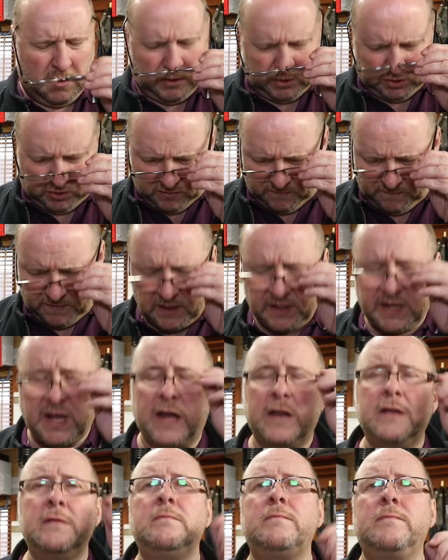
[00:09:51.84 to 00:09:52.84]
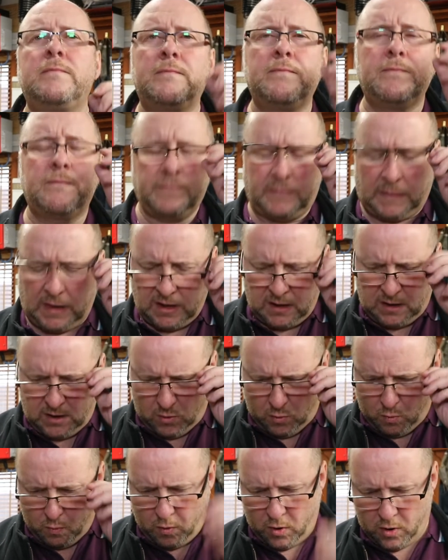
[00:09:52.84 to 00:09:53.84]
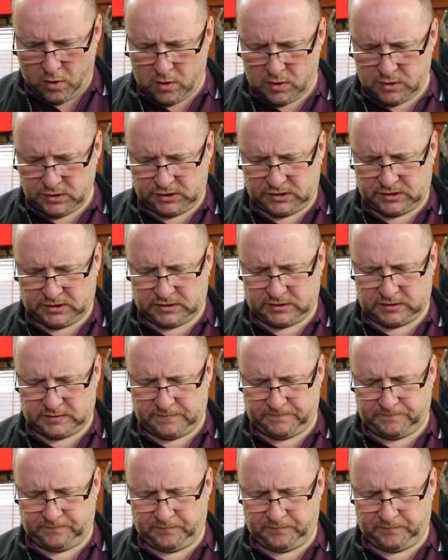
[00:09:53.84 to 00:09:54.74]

So the Vulcan was